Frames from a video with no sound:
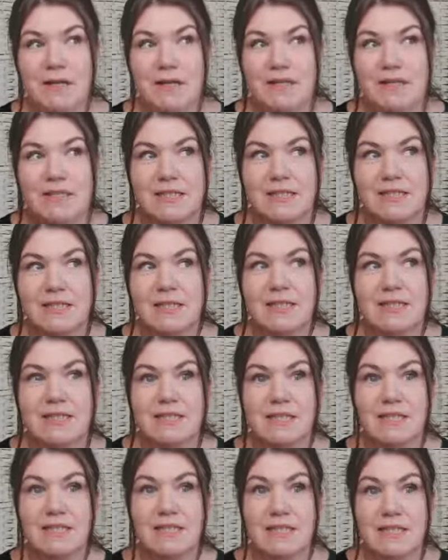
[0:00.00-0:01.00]
This
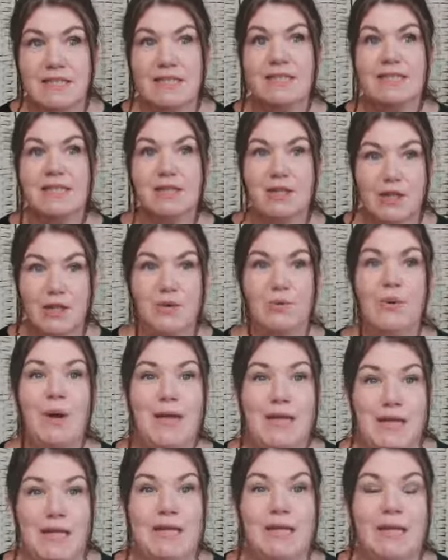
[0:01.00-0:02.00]
is the
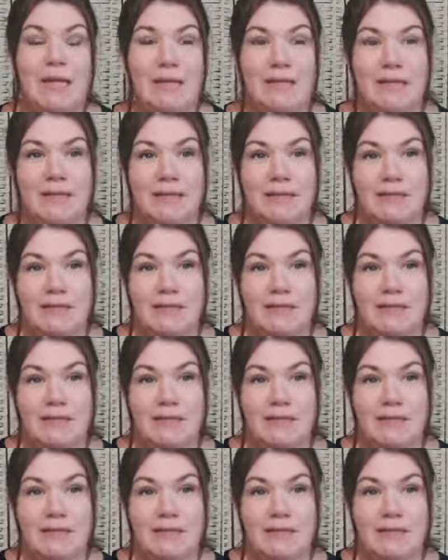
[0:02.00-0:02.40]
awakening.